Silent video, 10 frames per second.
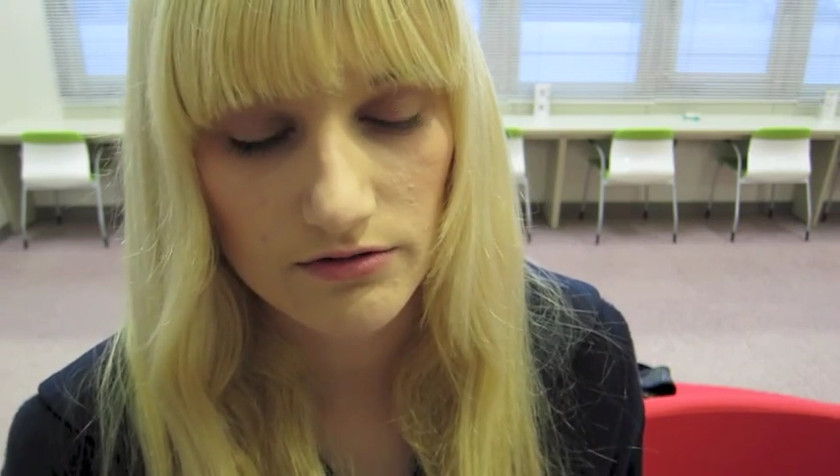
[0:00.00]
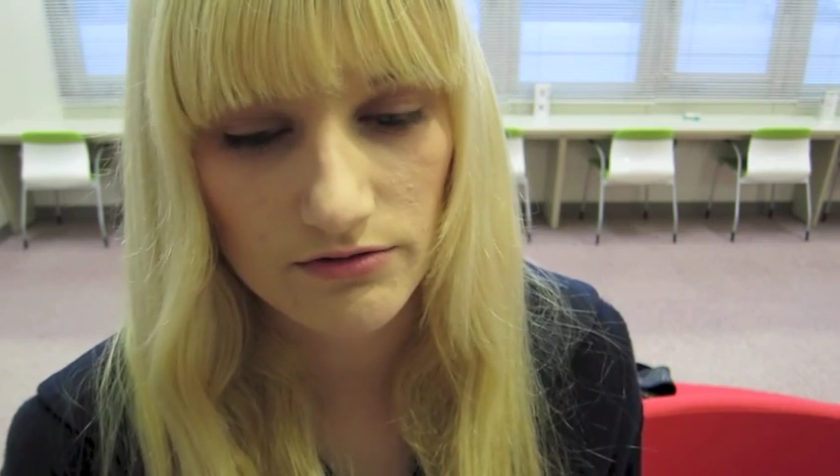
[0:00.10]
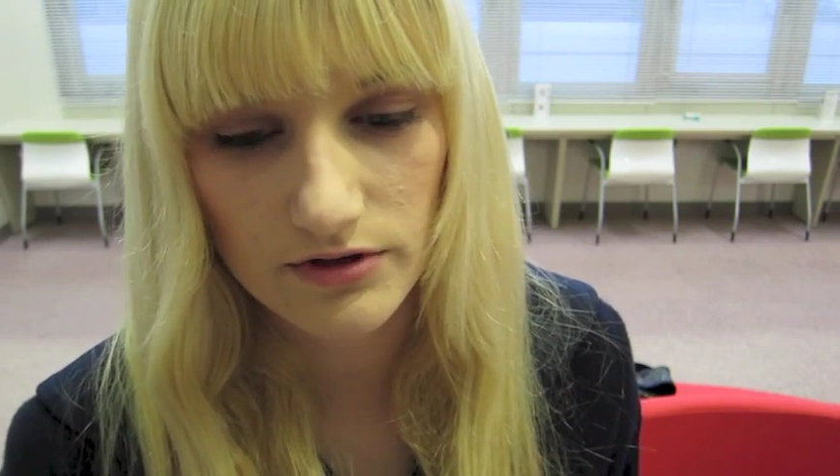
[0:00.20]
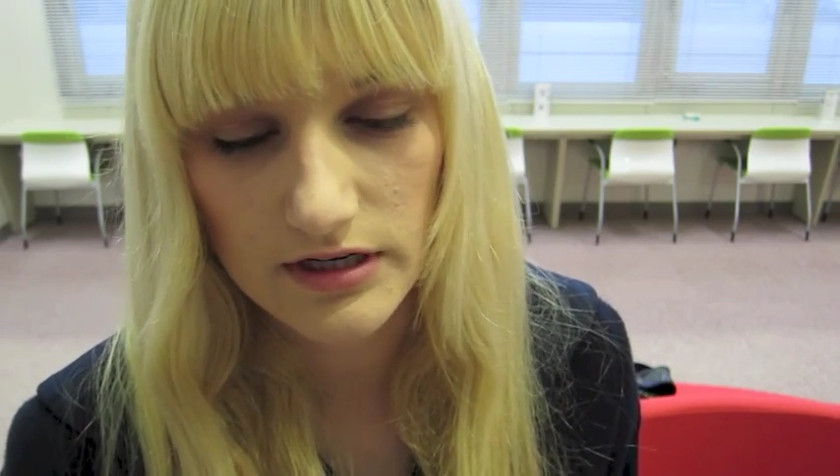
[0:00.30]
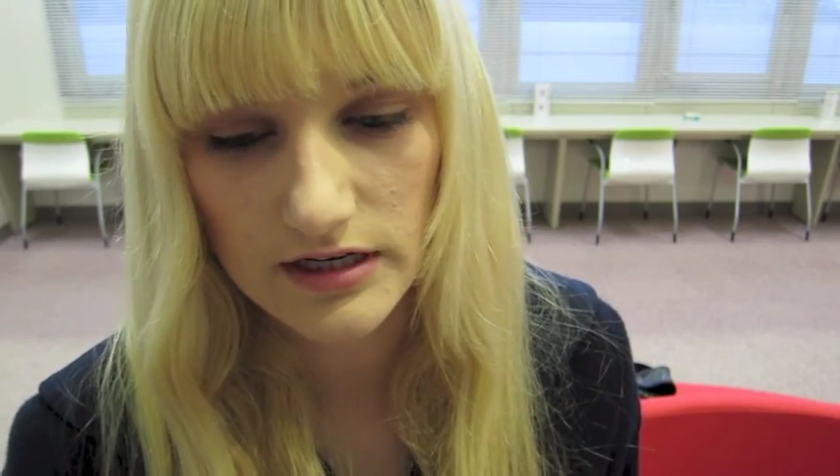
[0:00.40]

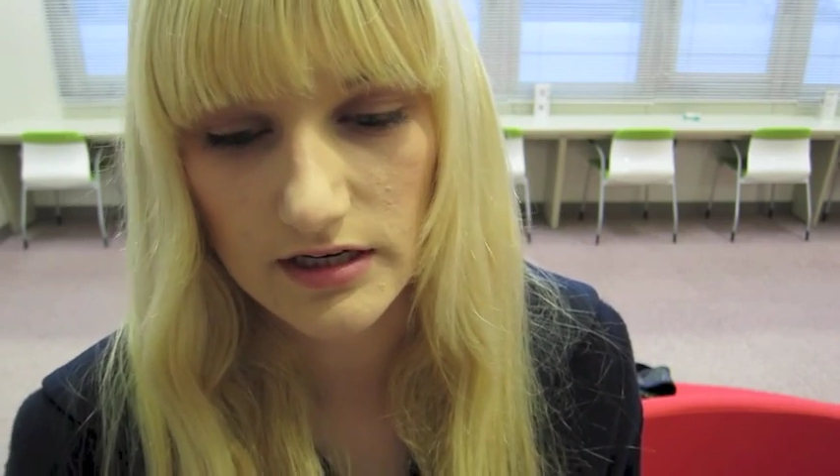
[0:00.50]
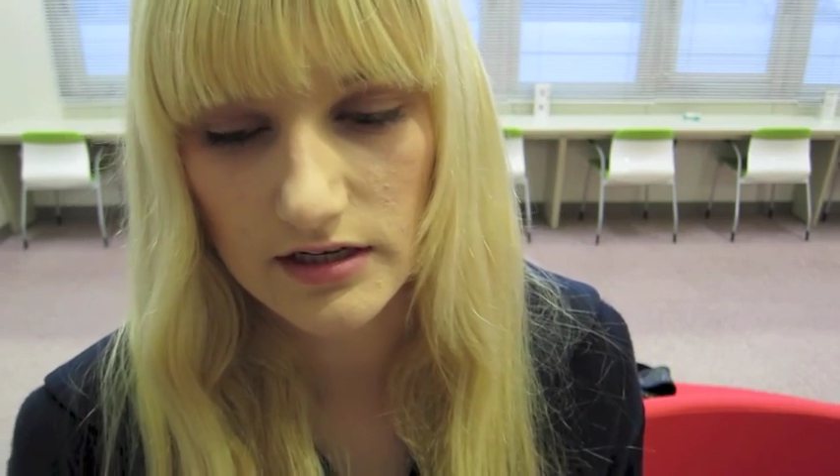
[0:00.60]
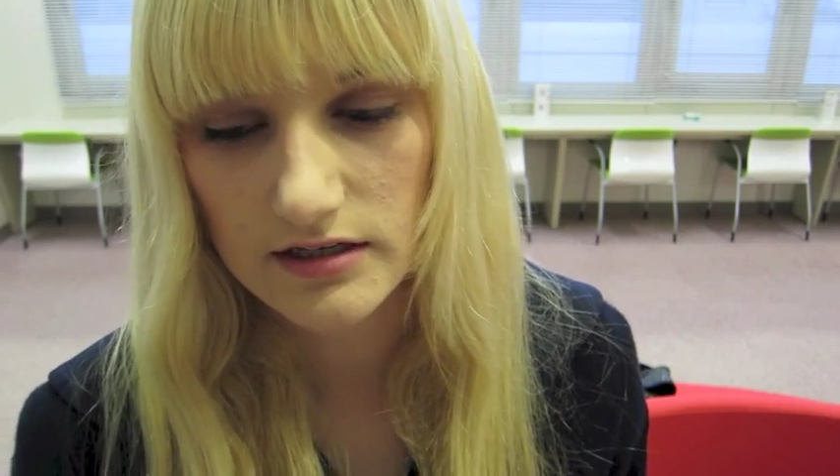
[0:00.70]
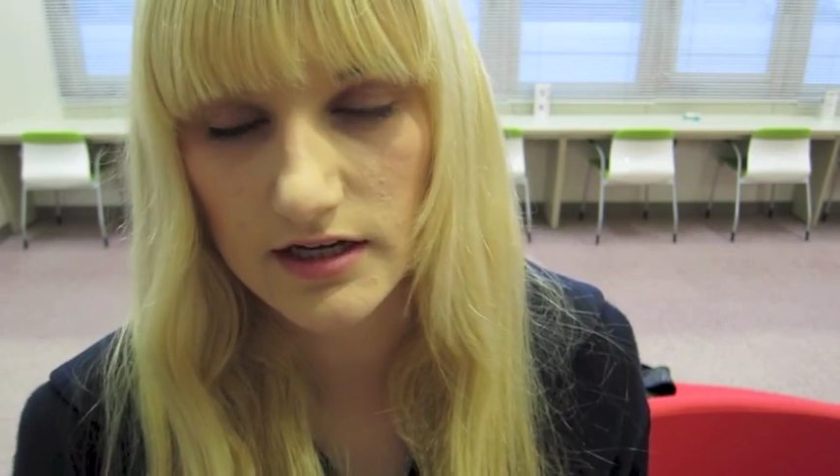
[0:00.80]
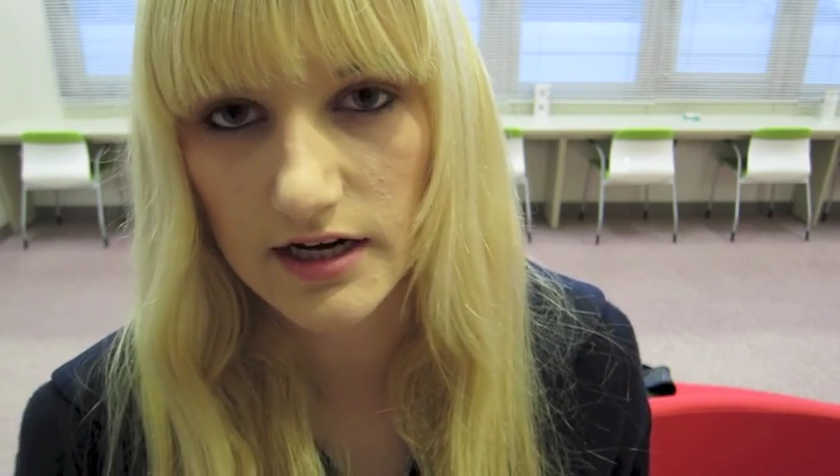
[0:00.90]

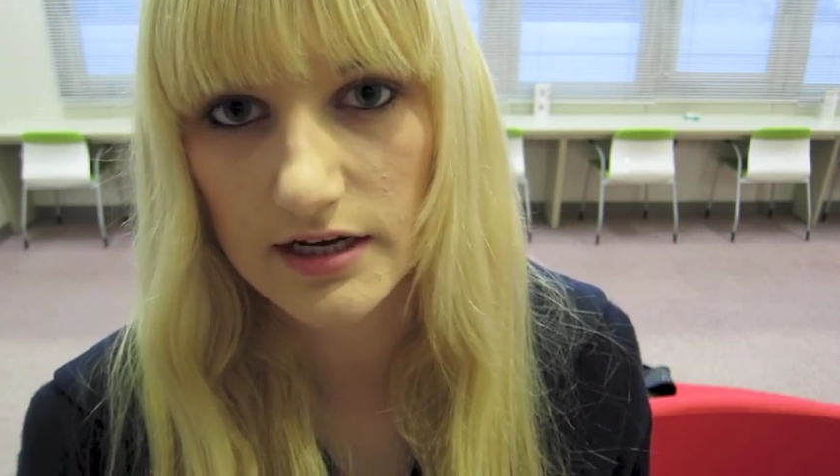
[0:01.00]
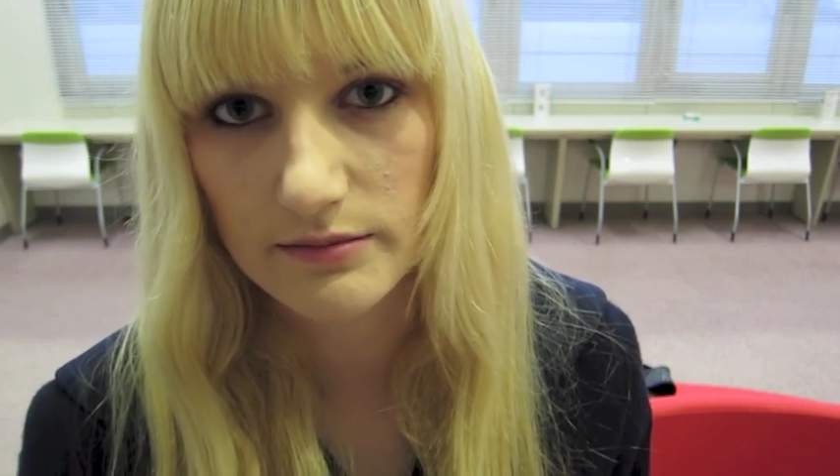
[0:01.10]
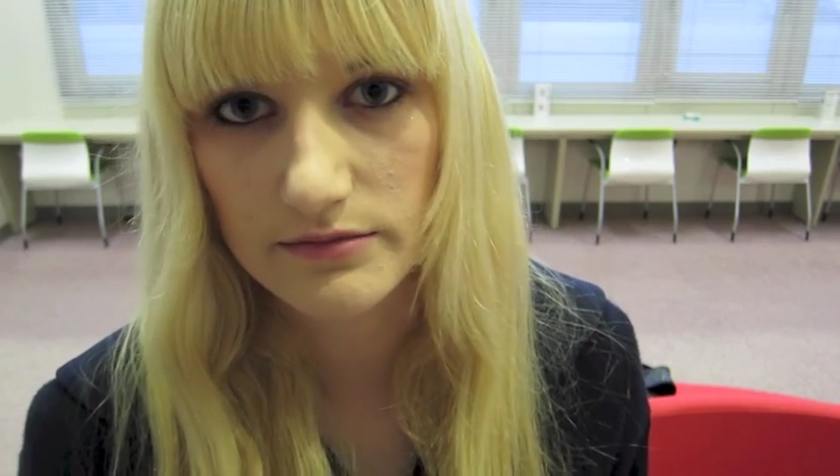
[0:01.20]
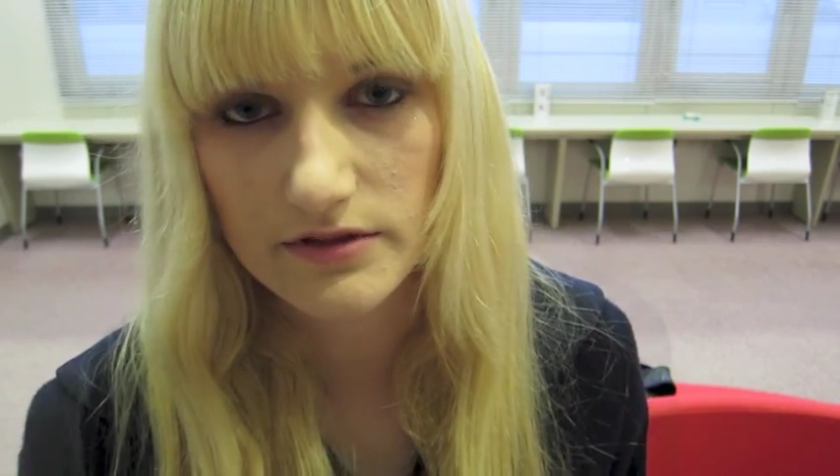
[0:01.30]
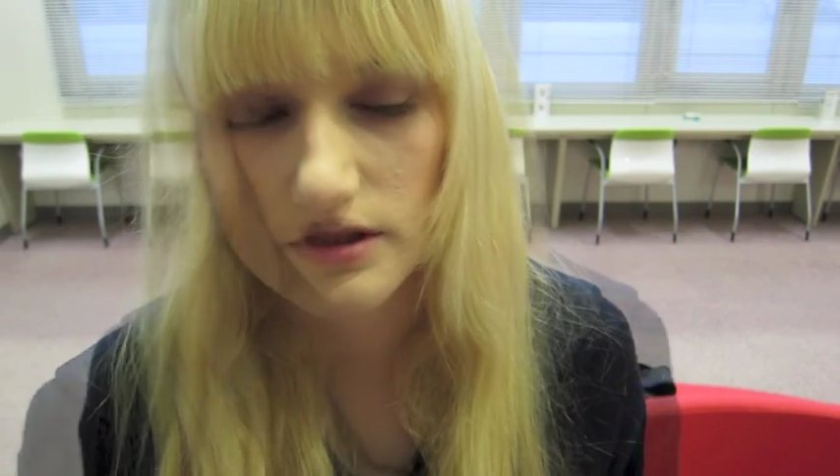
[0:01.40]
free
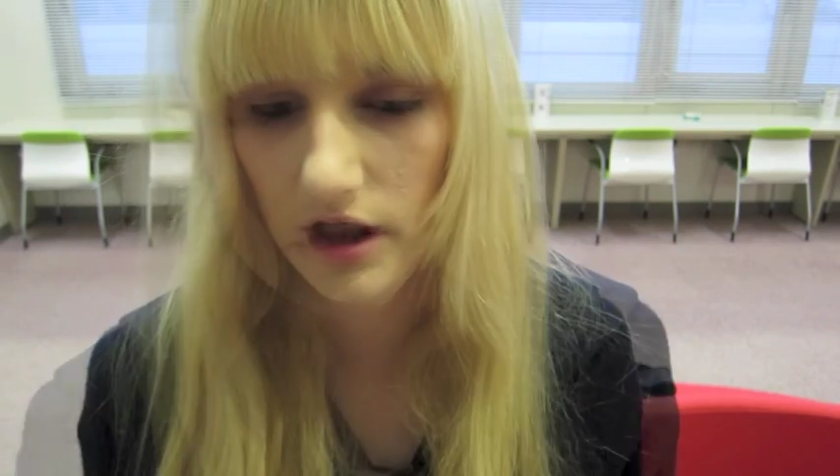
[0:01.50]
times,